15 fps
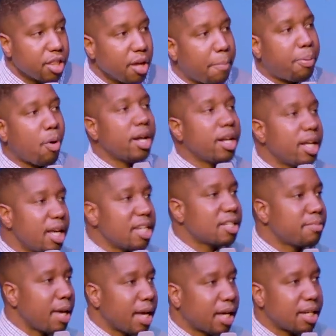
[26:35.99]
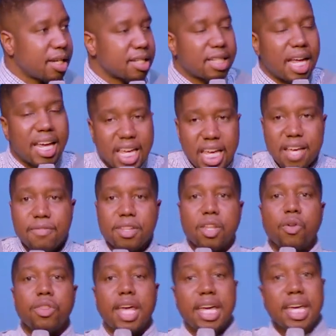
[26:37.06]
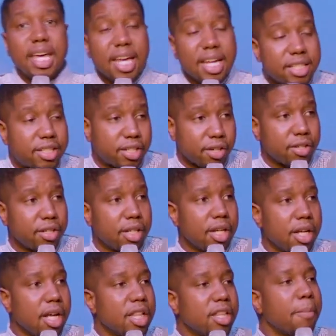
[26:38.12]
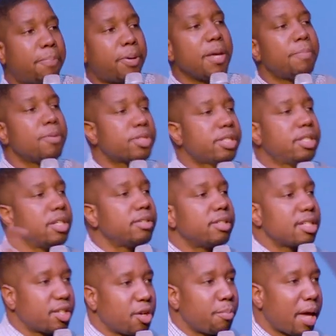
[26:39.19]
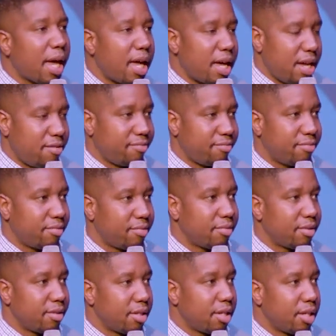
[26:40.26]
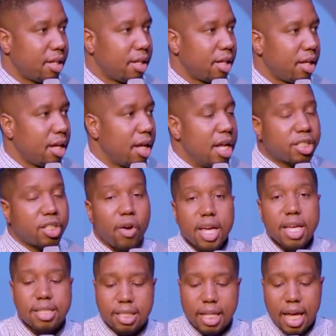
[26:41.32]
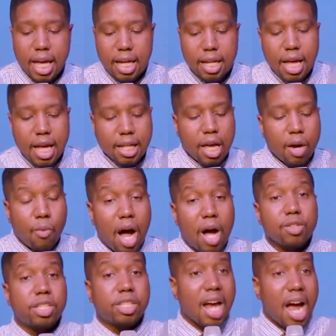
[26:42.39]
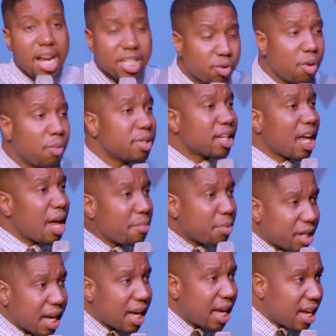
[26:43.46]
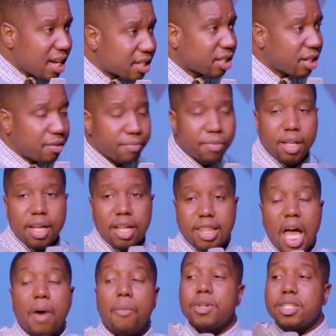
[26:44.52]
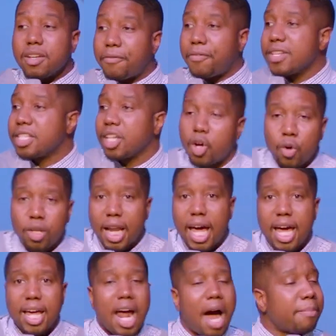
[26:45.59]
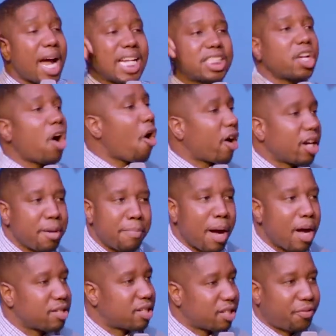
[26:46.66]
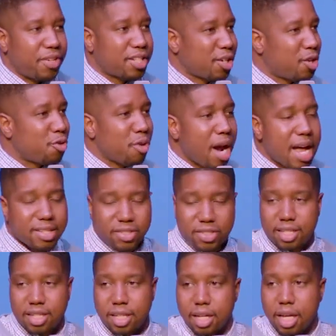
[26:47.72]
The point he's making is that even though they entered, the people still disobeyed. So he's saying that while Joshua was able to enter, that was a physical land. I'm not talking about just physical rest.